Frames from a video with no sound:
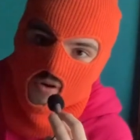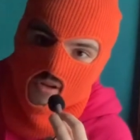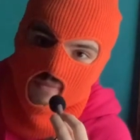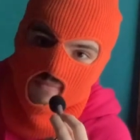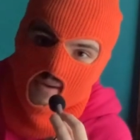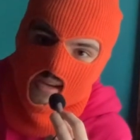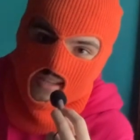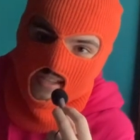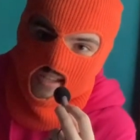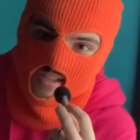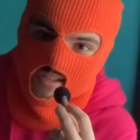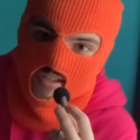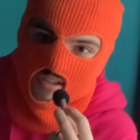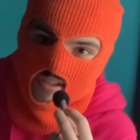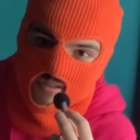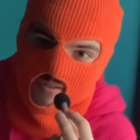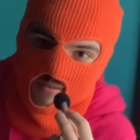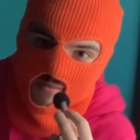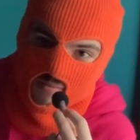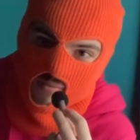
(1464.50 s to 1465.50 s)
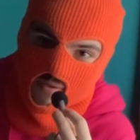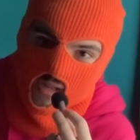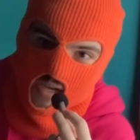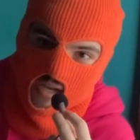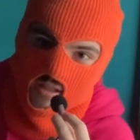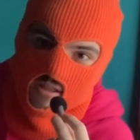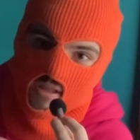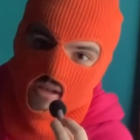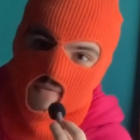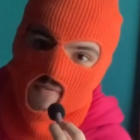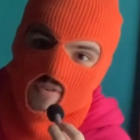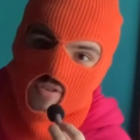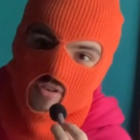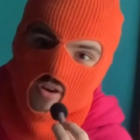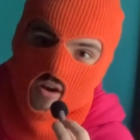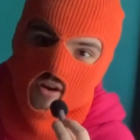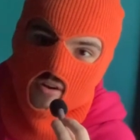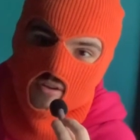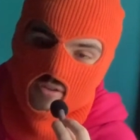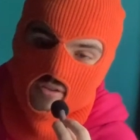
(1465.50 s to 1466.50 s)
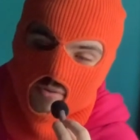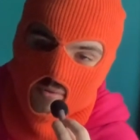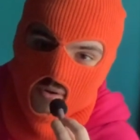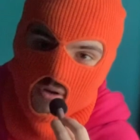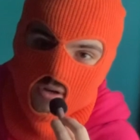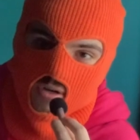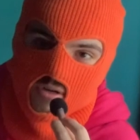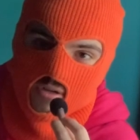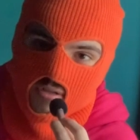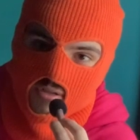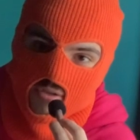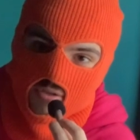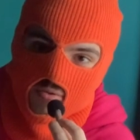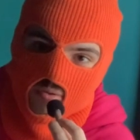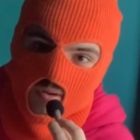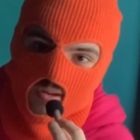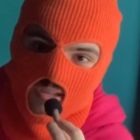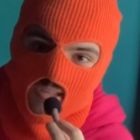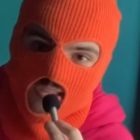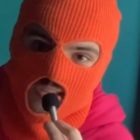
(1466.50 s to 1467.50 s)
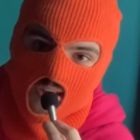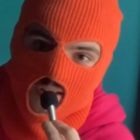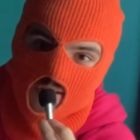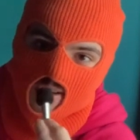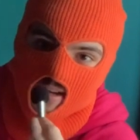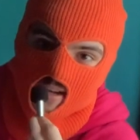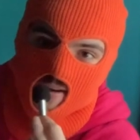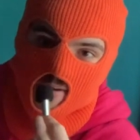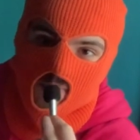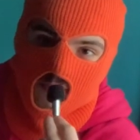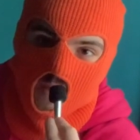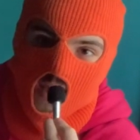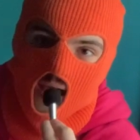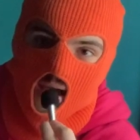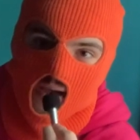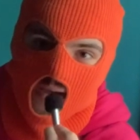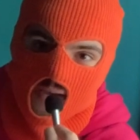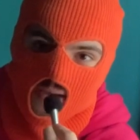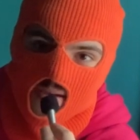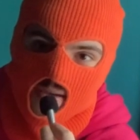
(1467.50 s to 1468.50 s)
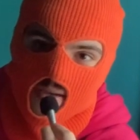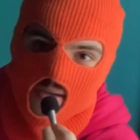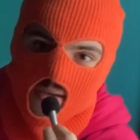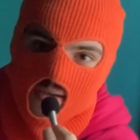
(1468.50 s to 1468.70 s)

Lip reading: message, like a love song to her to sort of serenade her back.